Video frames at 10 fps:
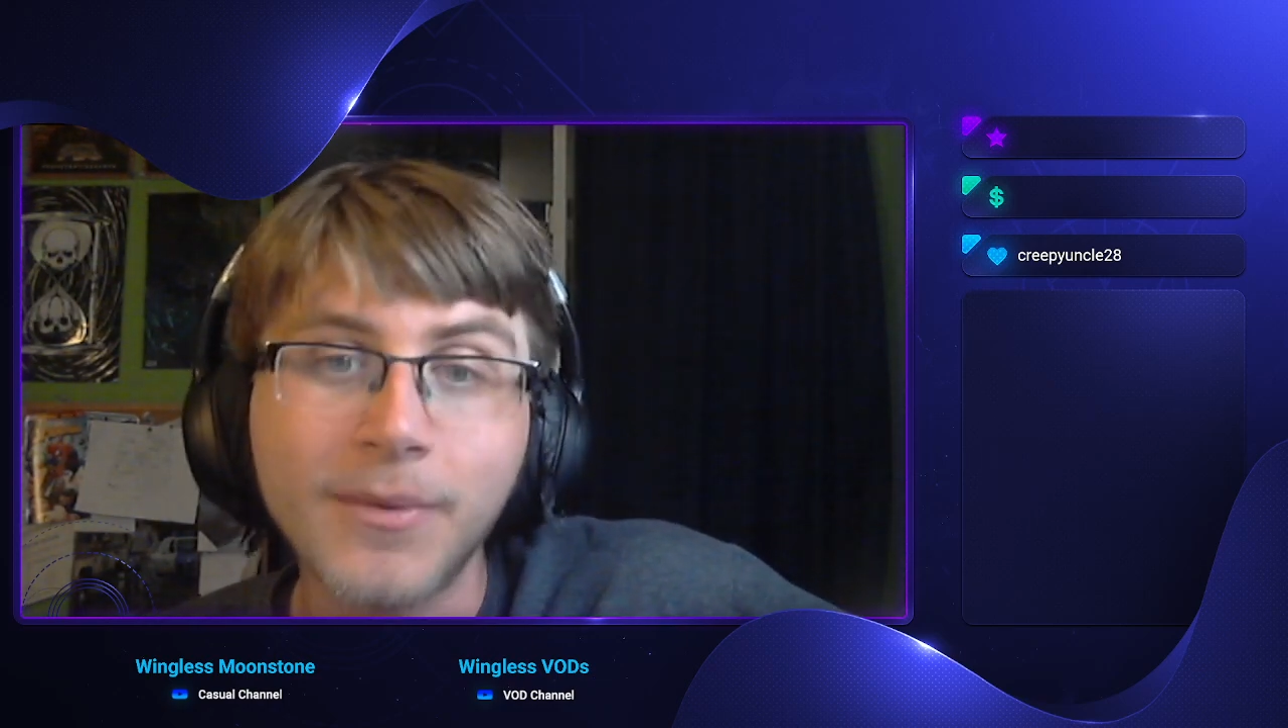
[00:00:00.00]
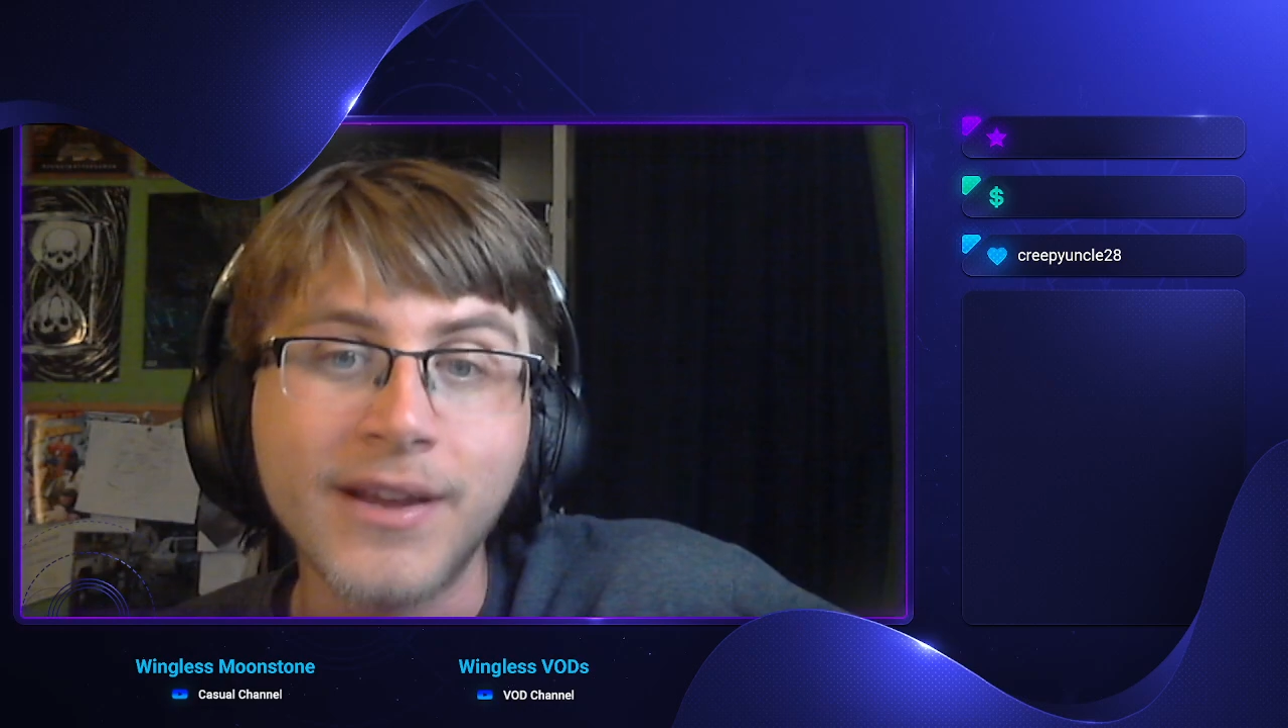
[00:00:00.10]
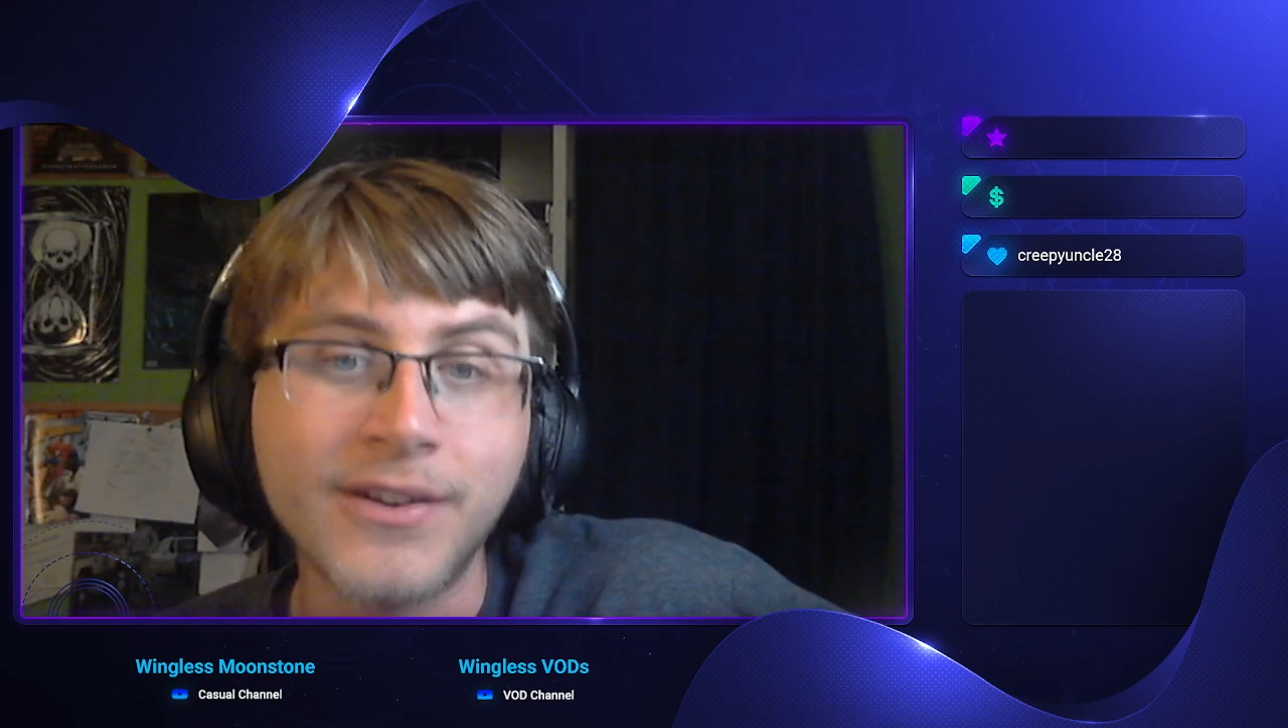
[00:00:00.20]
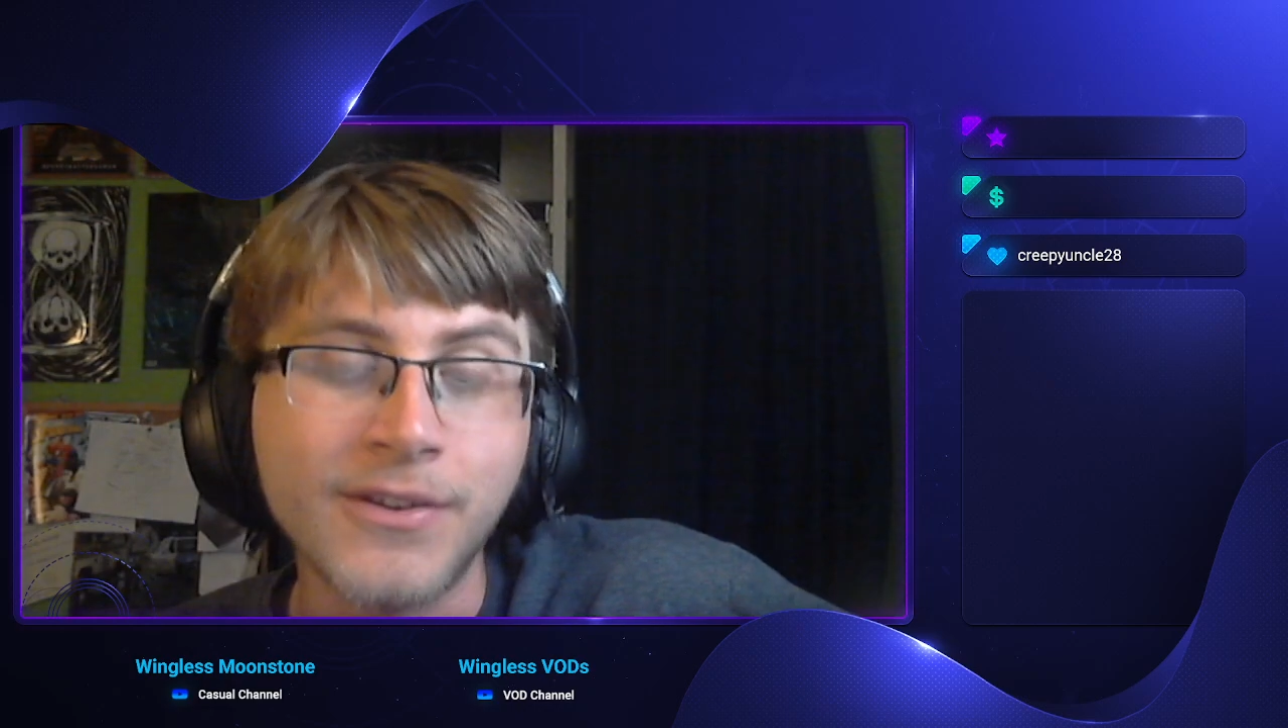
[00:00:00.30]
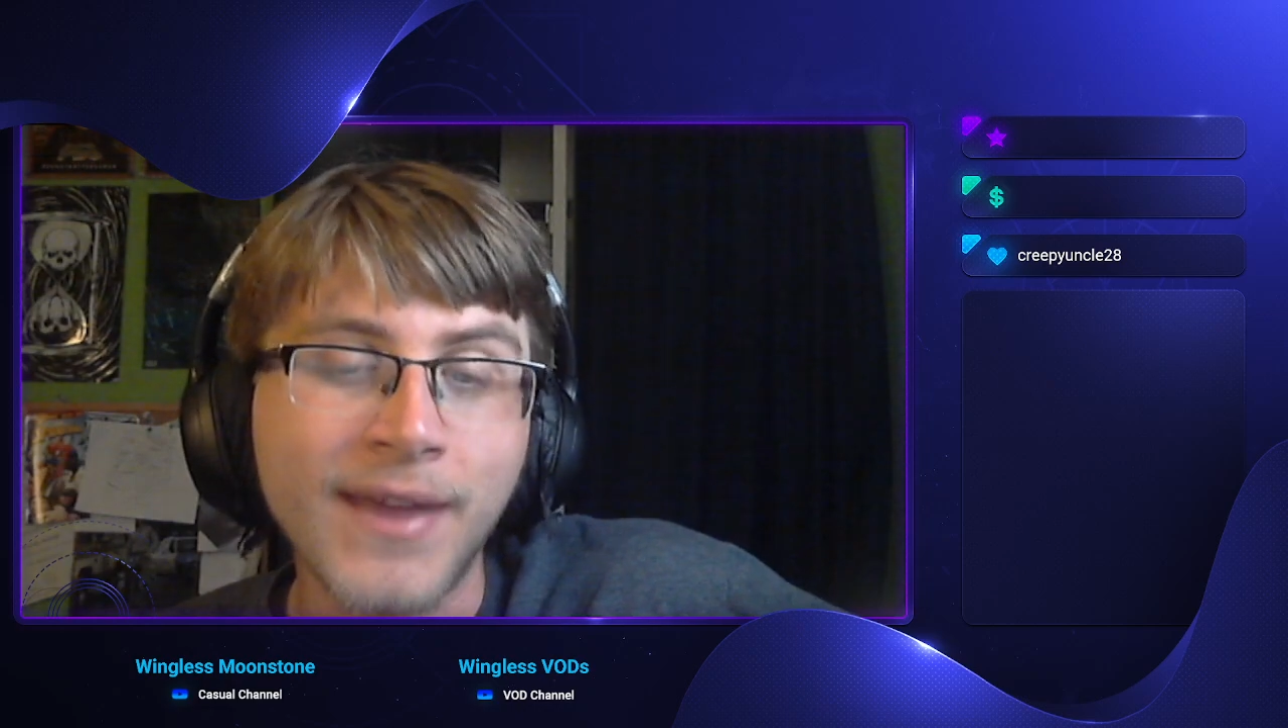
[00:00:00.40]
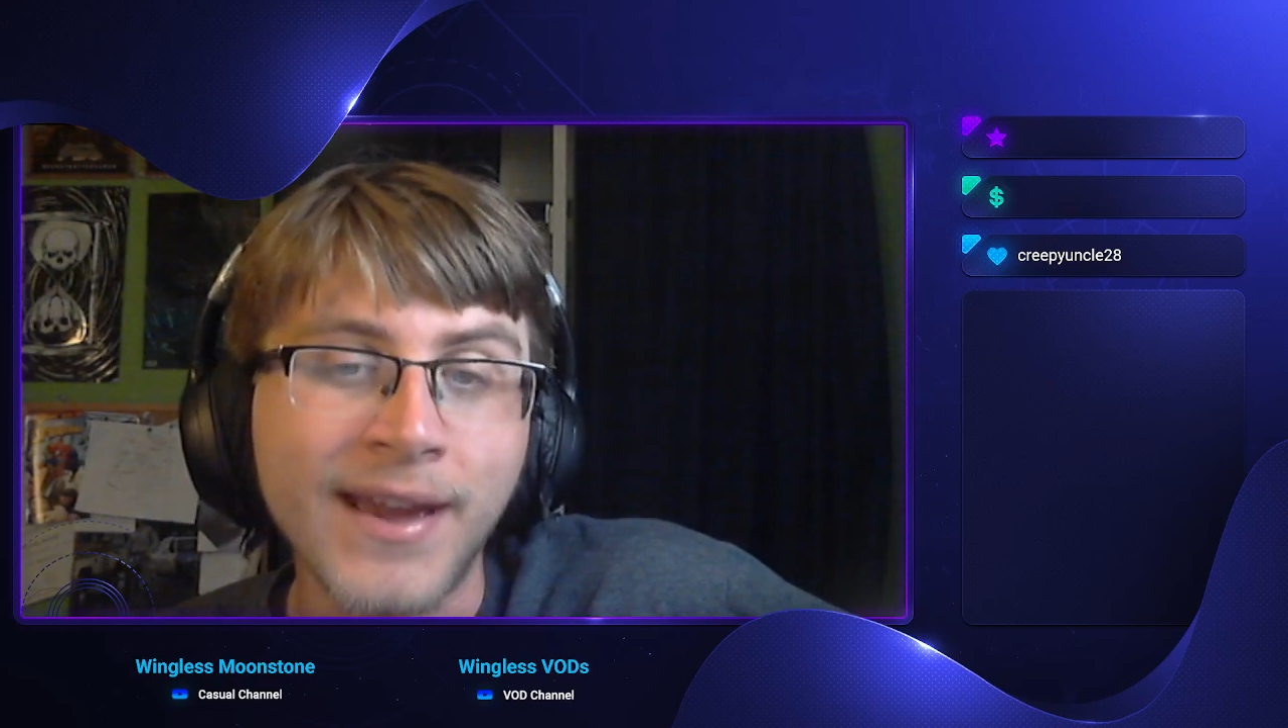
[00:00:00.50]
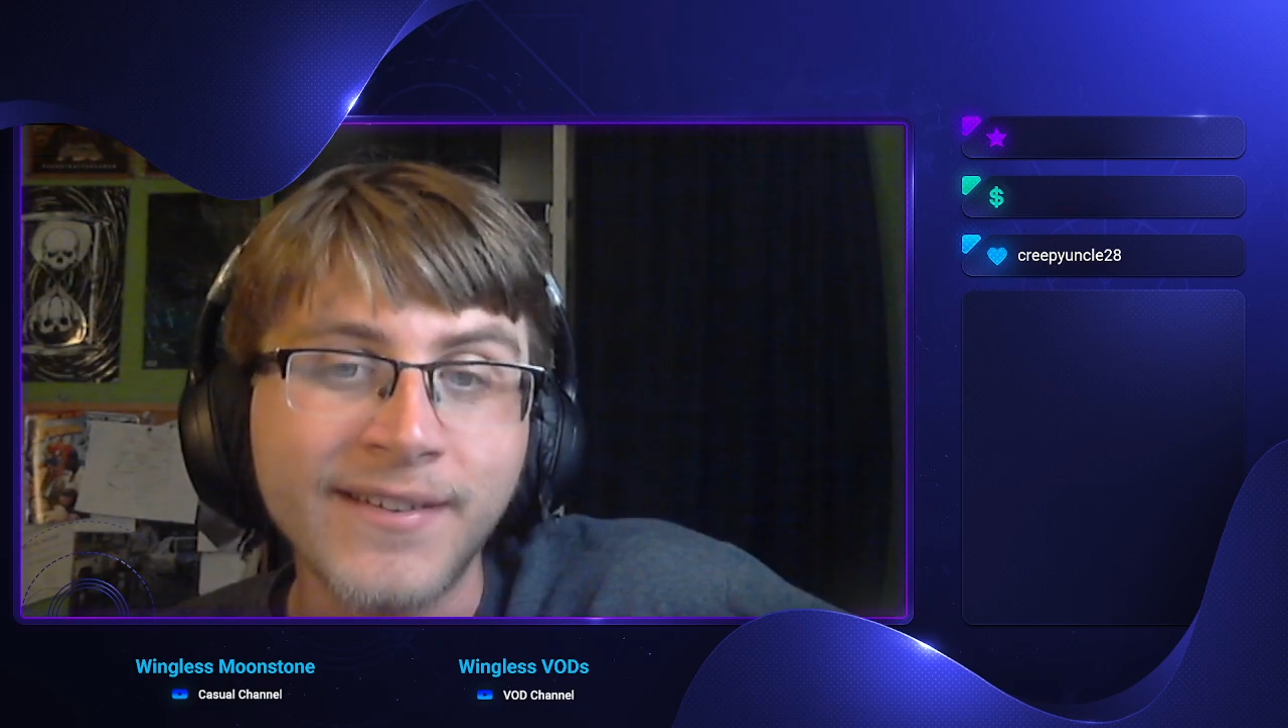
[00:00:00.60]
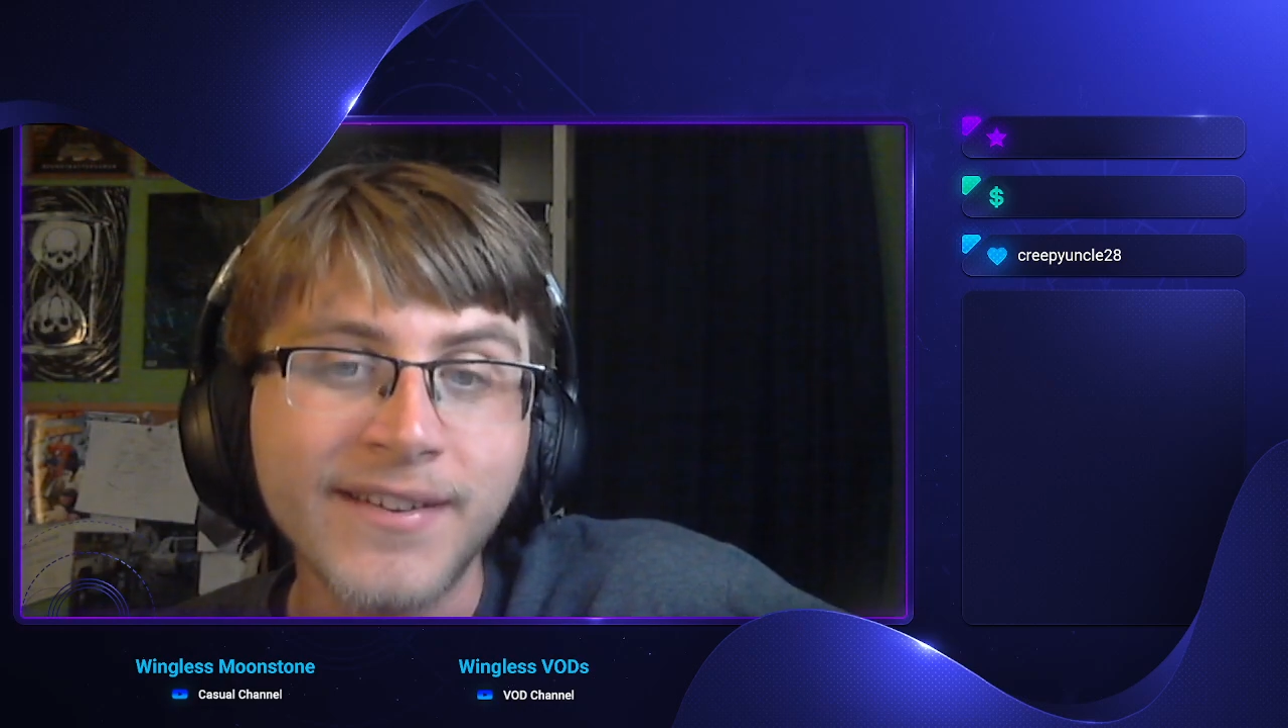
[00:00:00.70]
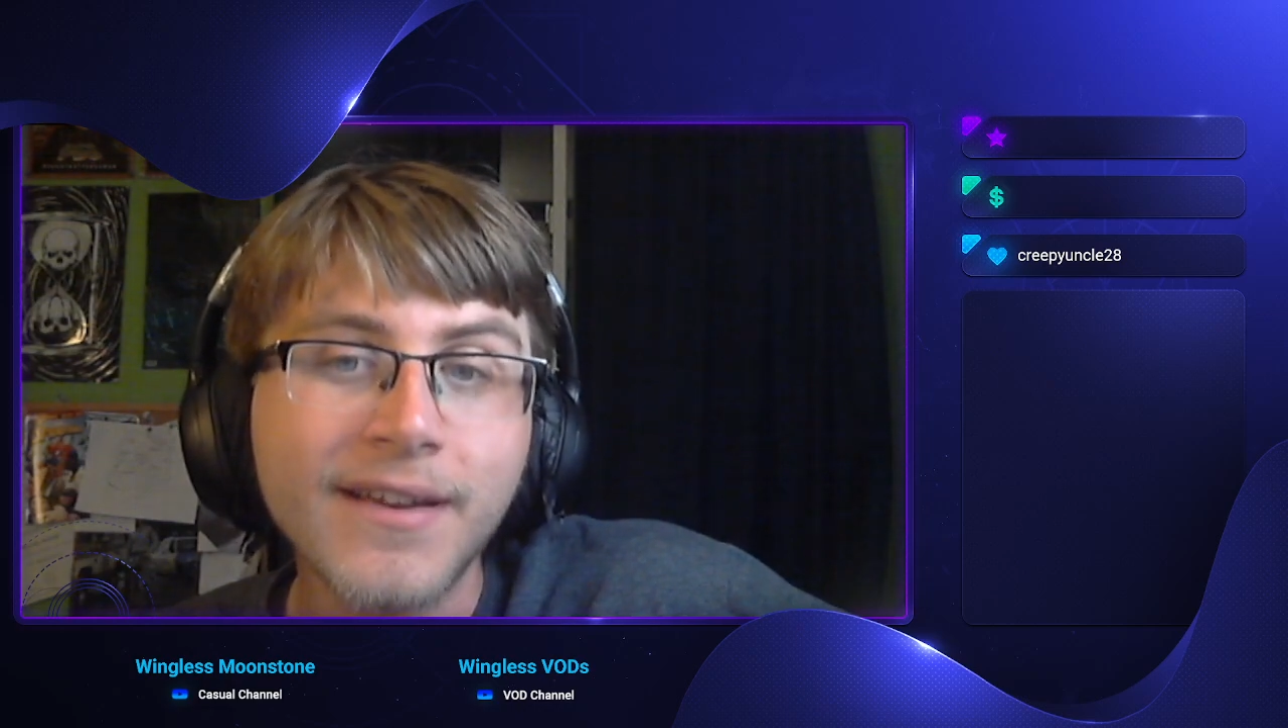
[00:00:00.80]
would I do that.